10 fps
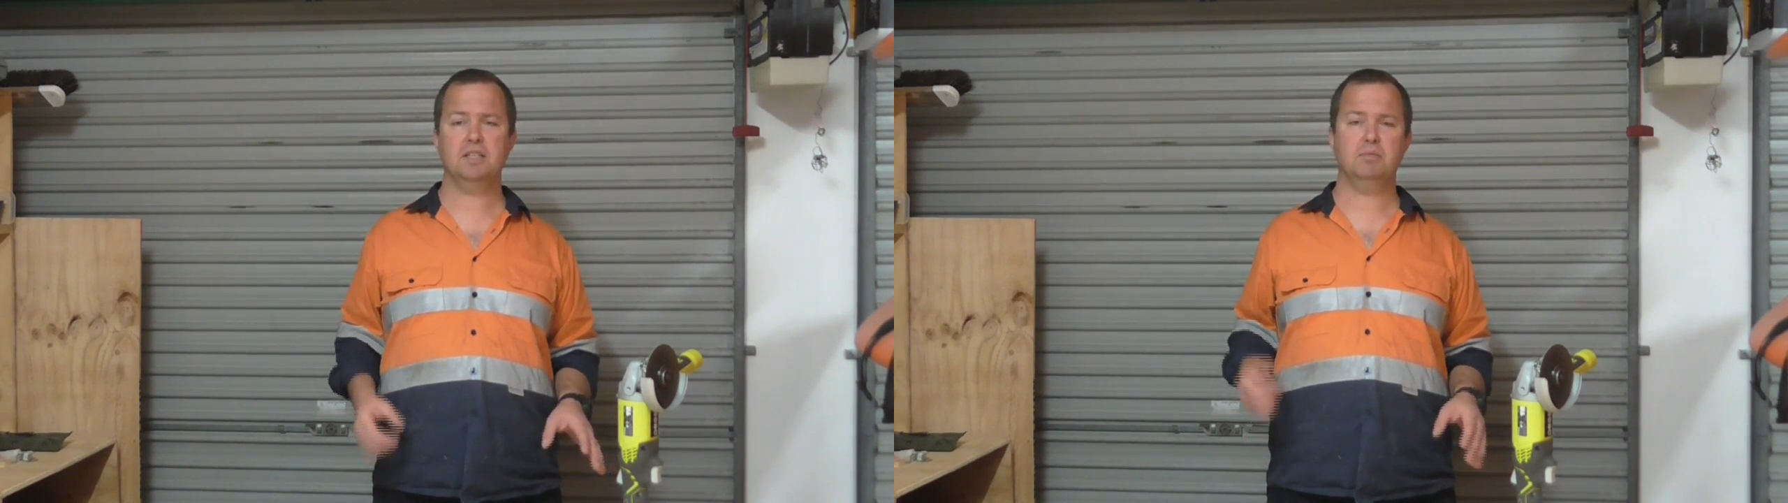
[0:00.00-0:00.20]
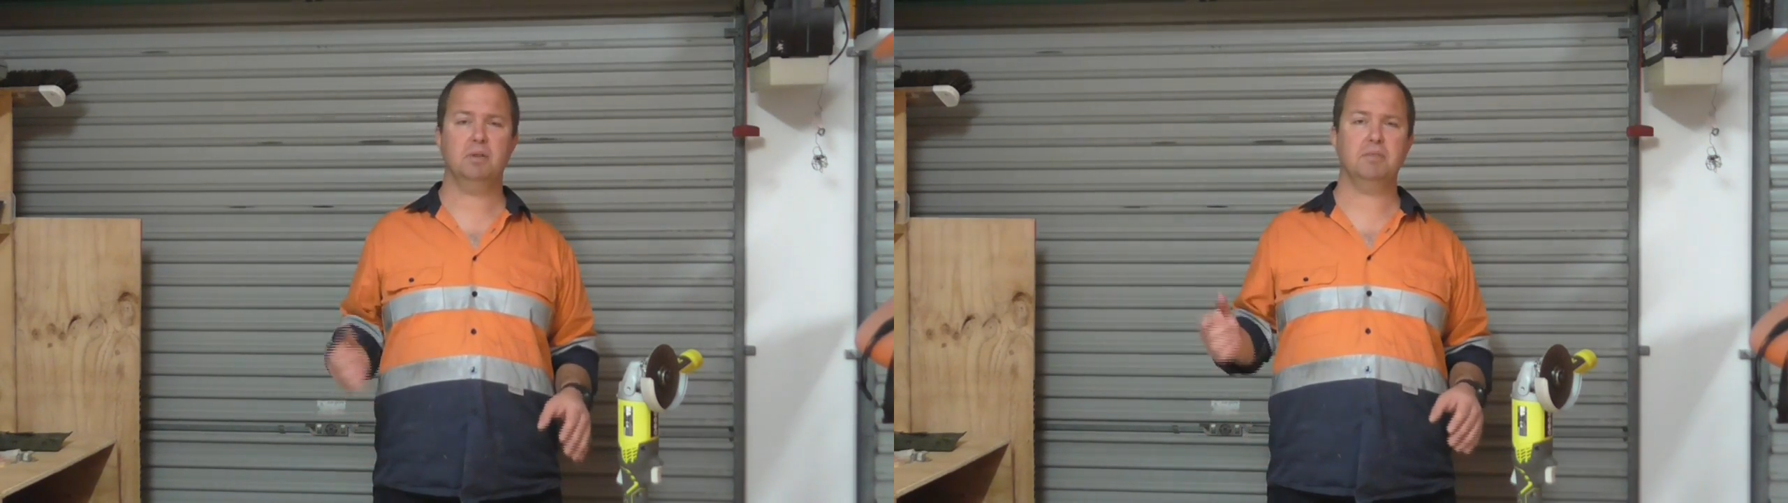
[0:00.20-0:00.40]

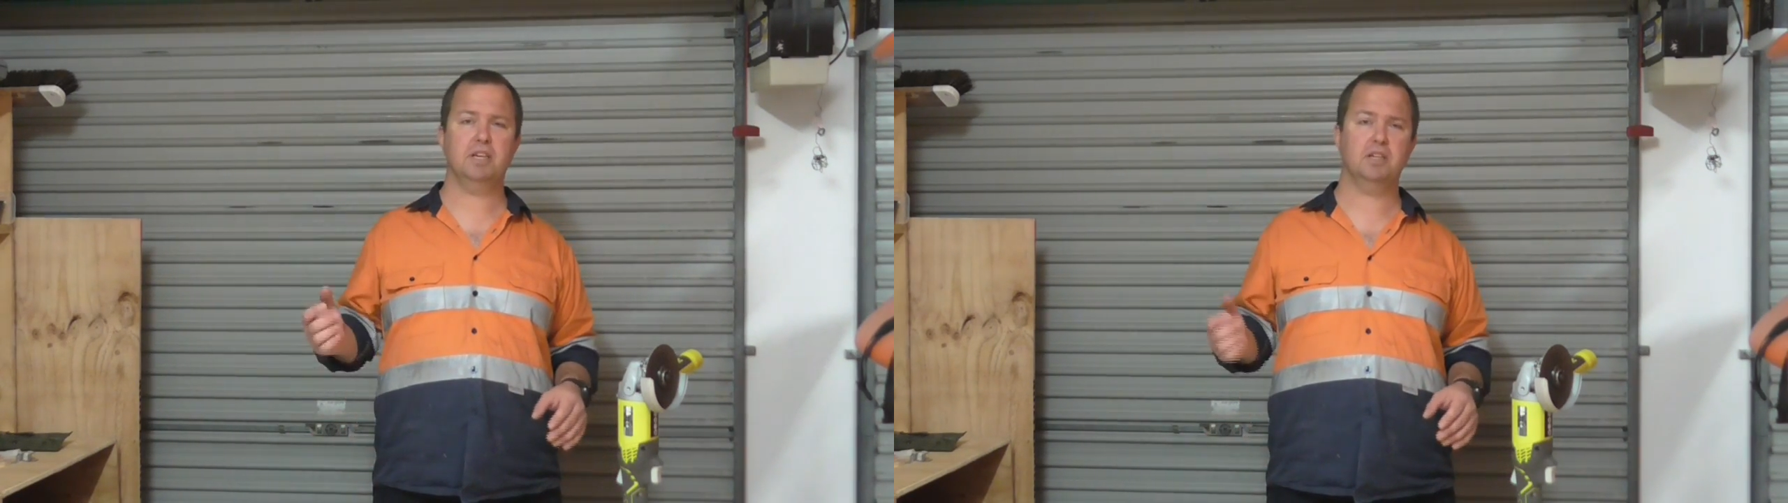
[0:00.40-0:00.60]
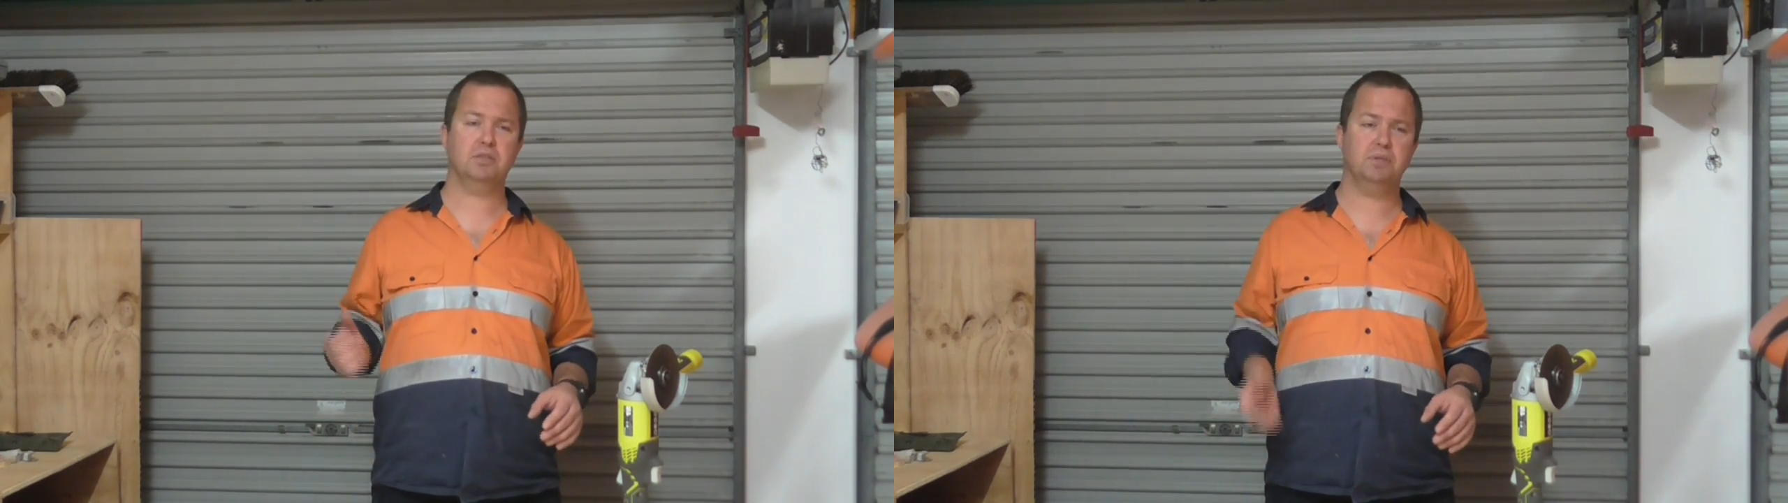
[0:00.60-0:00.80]
sometimes
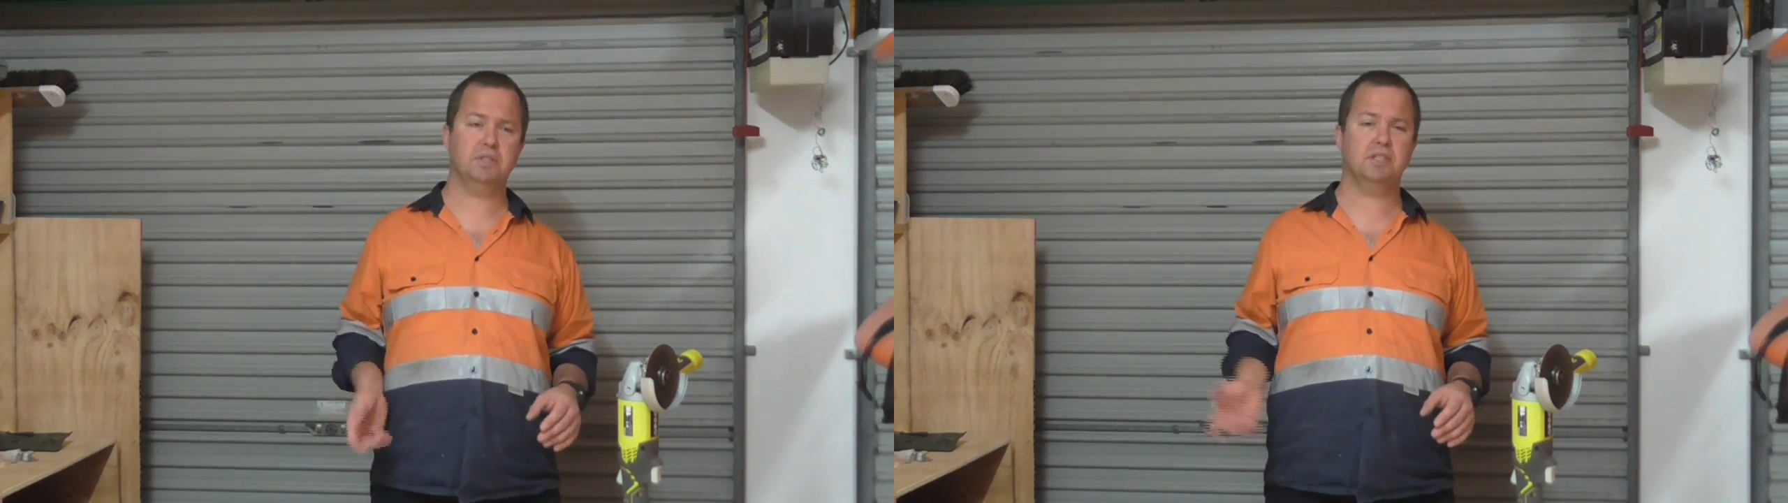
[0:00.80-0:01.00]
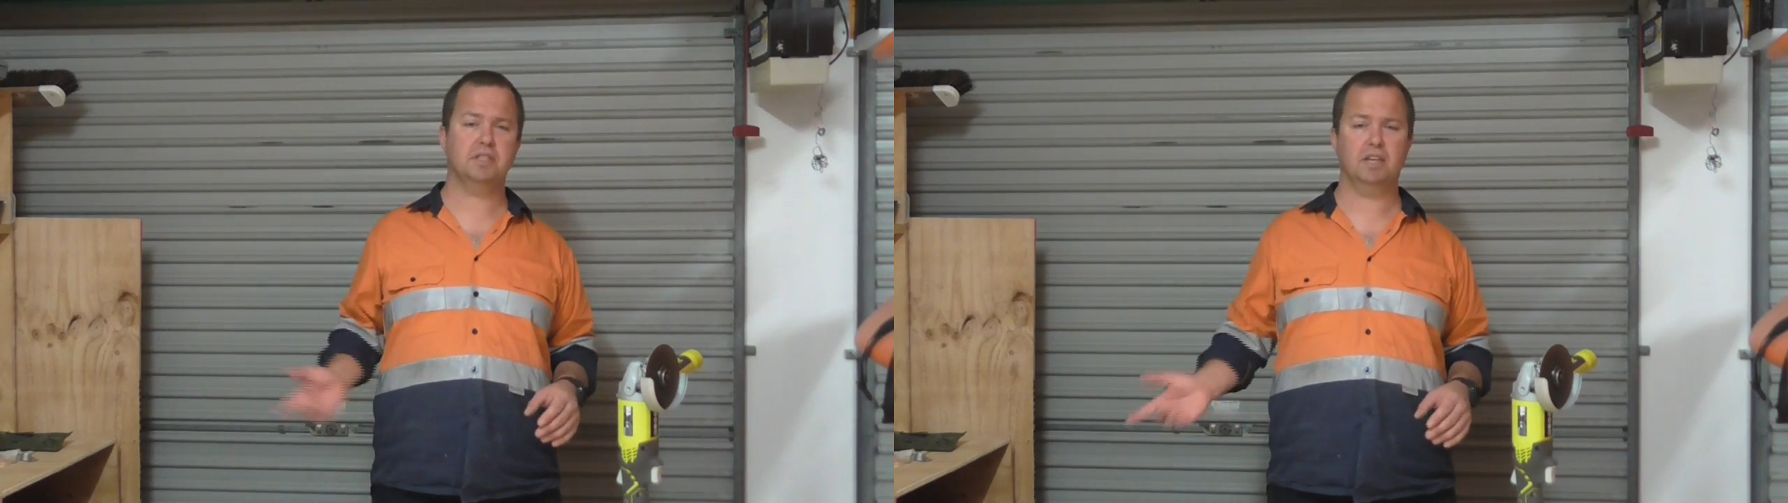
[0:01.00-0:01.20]
they get
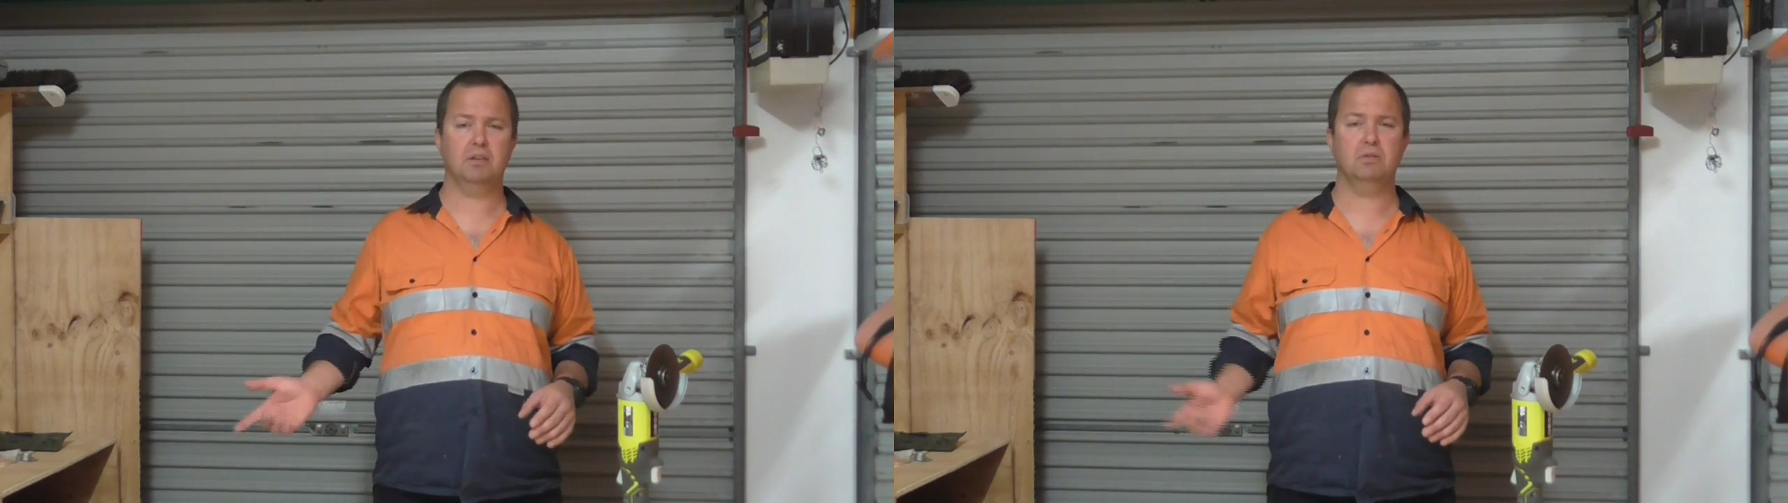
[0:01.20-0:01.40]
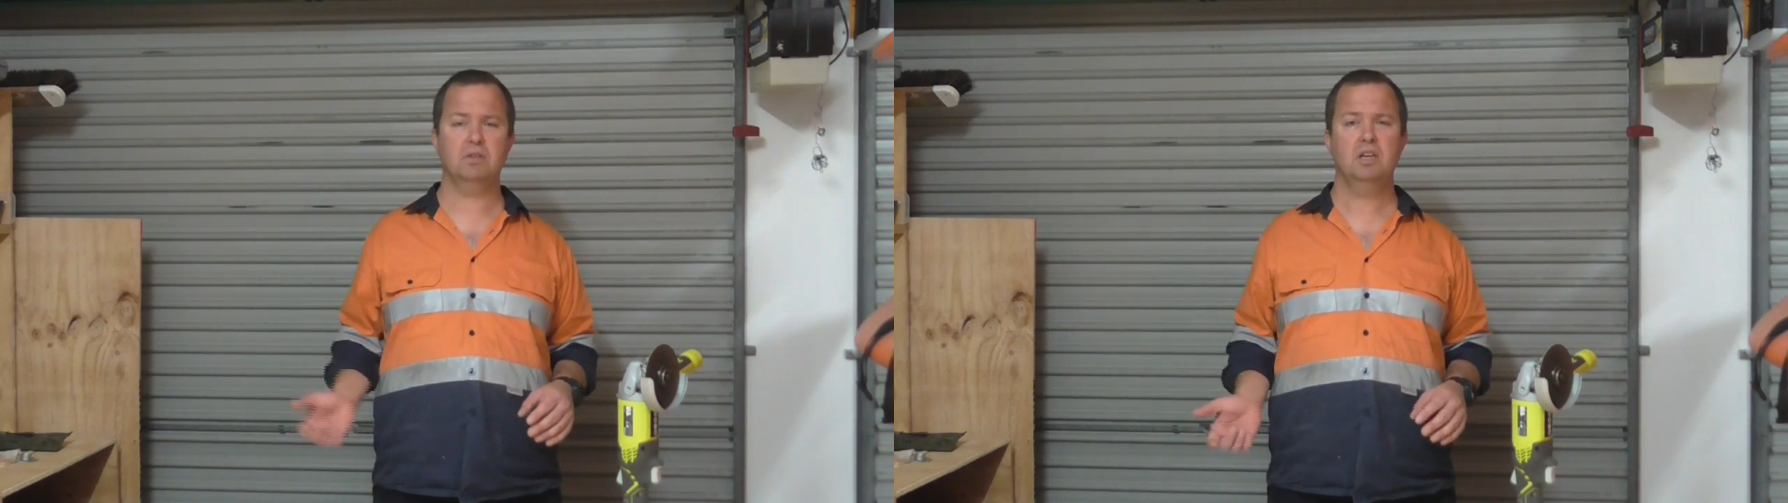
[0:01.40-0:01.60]
twisted,
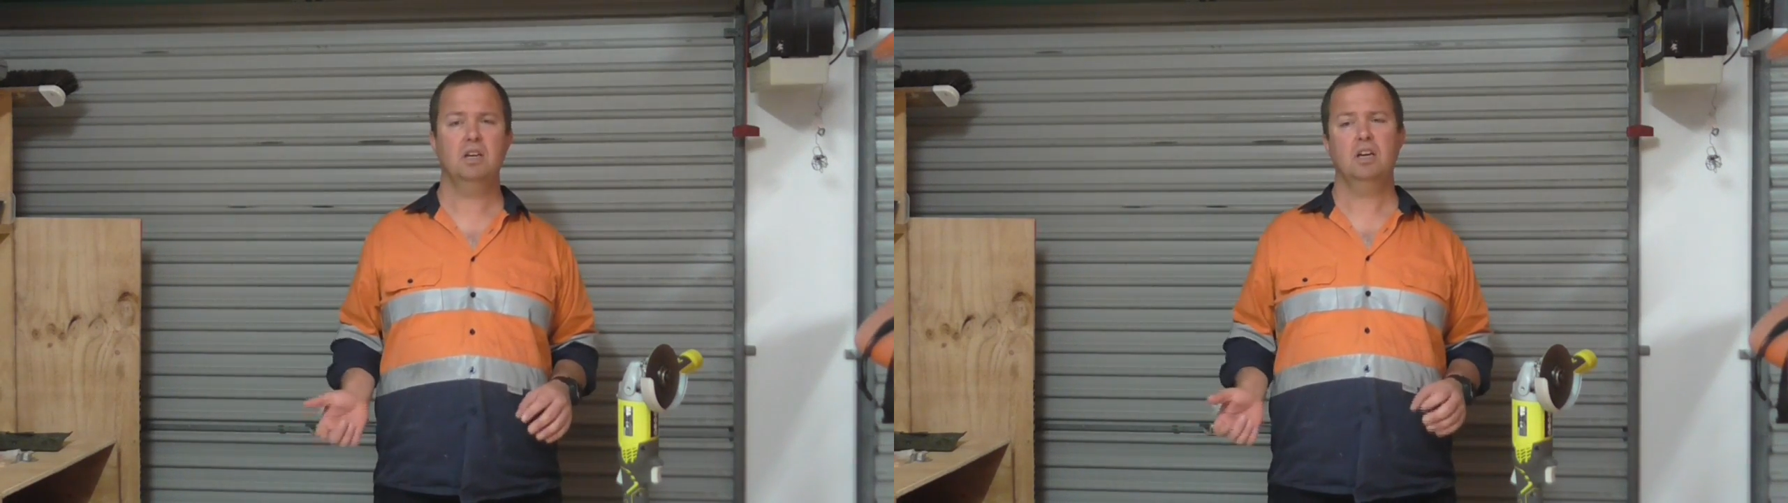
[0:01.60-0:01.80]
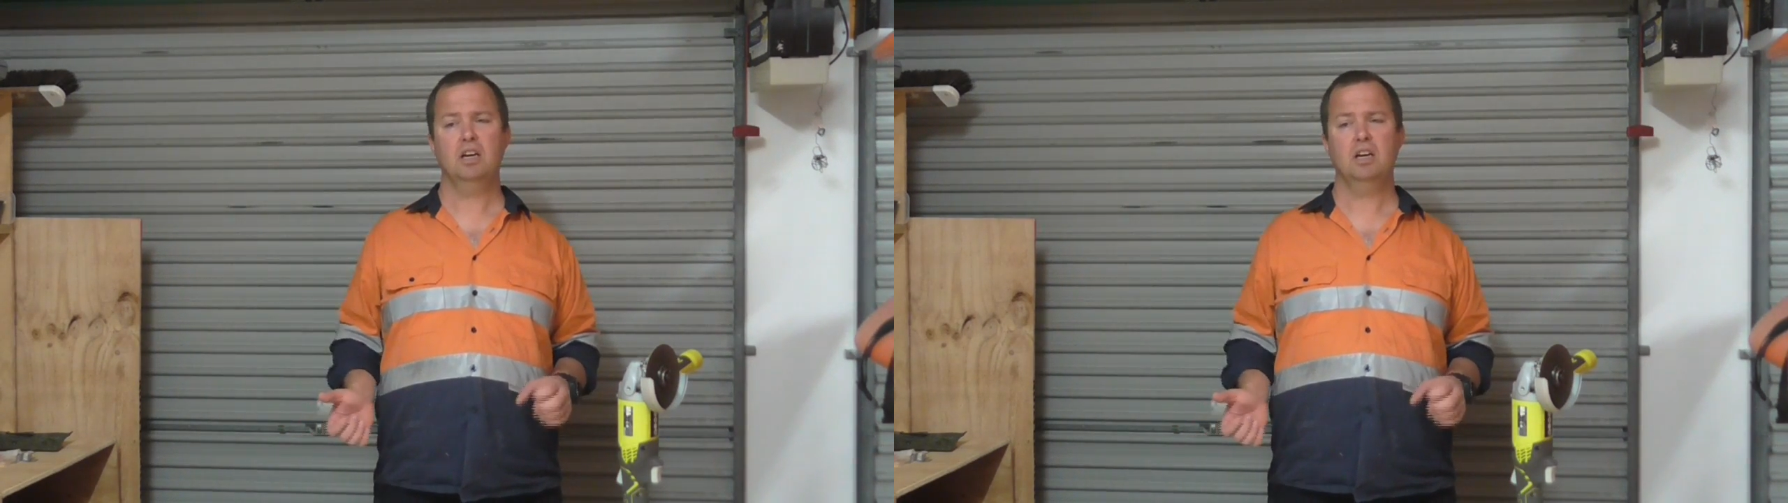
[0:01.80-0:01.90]
tangled,